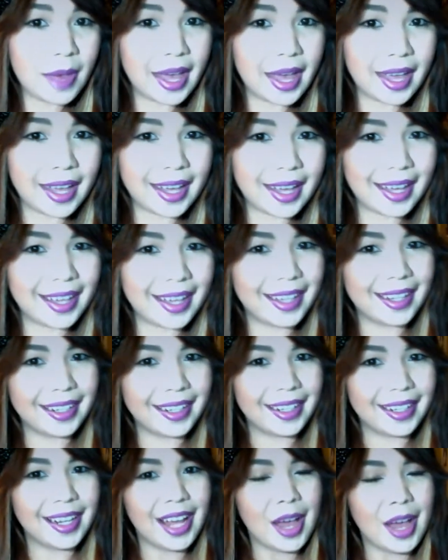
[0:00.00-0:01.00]
And
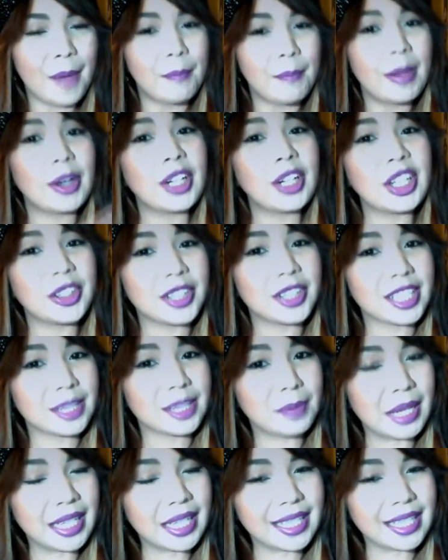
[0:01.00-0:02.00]
Merry
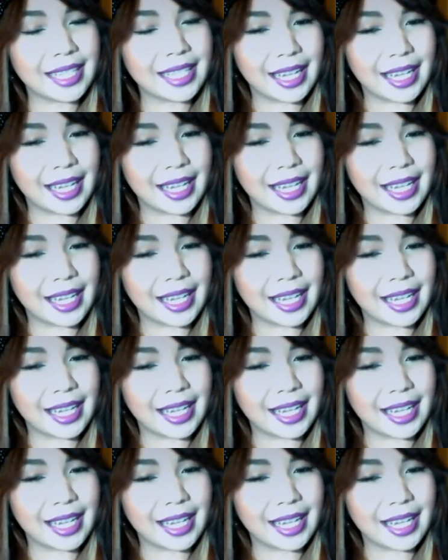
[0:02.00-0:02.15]
Christmas